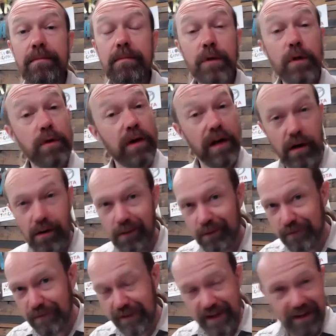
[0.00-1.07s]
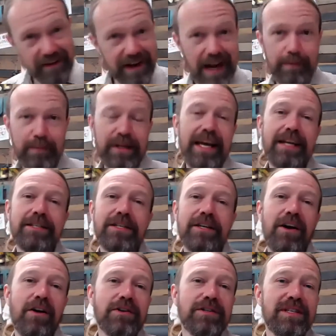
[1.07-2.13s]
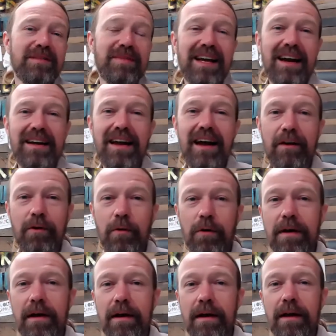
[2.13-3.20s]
you can go and fill out an application at rcbi.org,